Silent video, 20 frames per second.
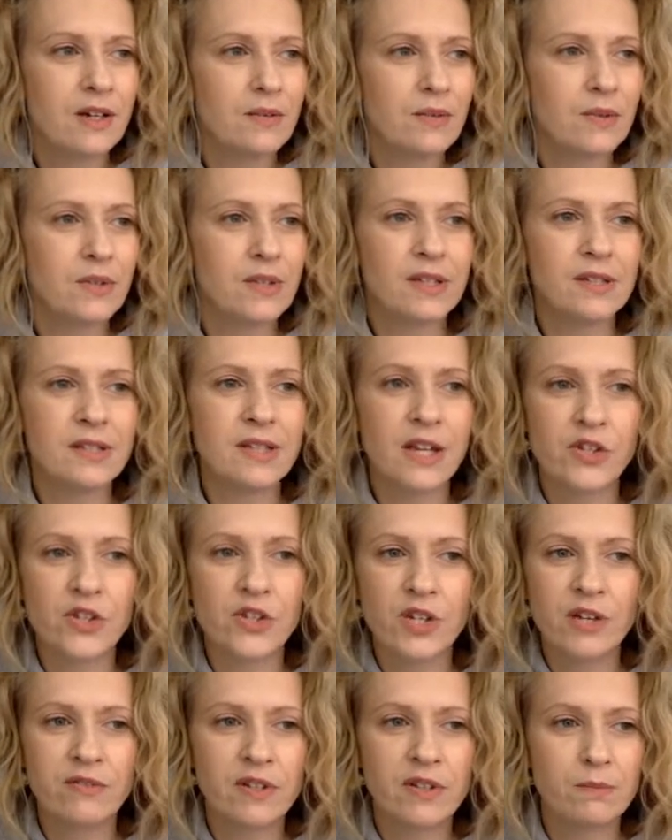with the
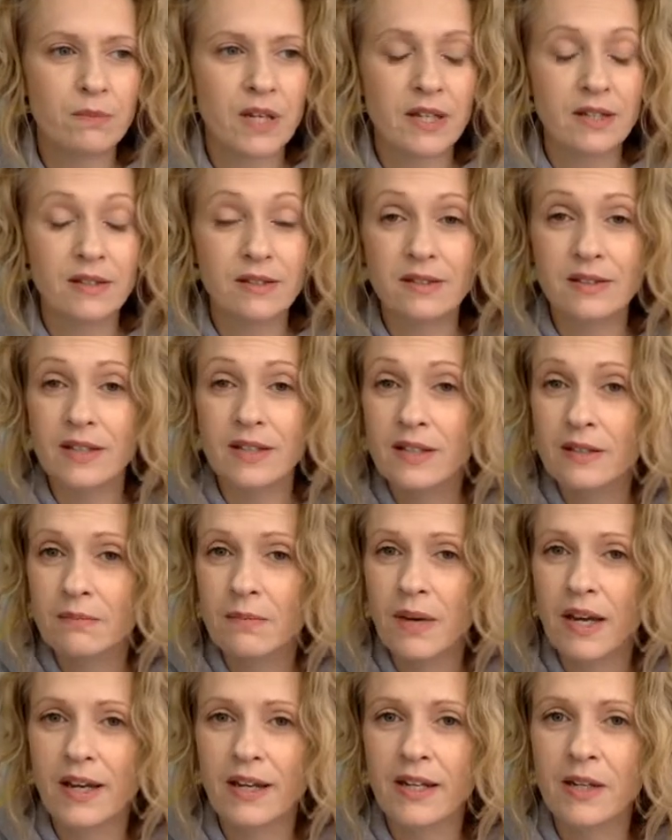intention of it being seen
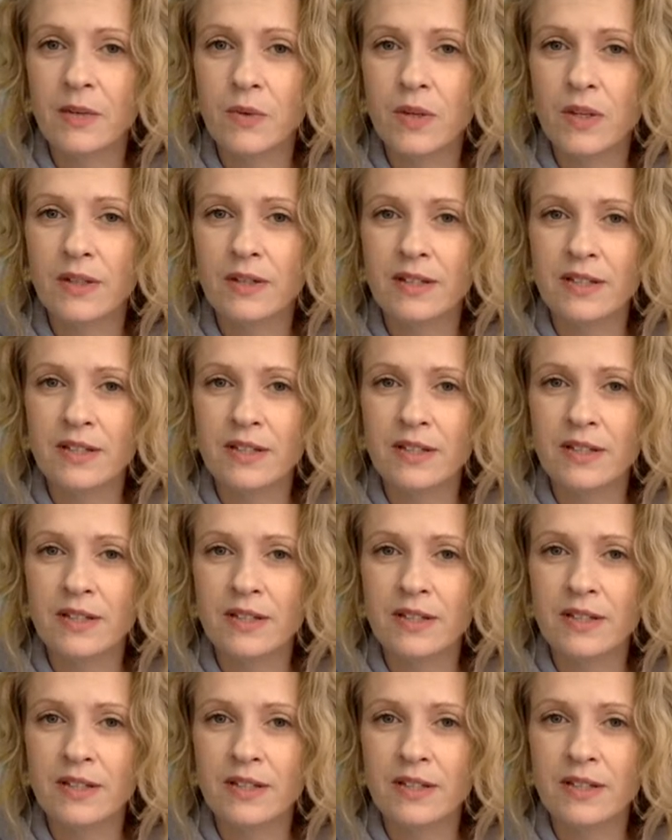by anyone.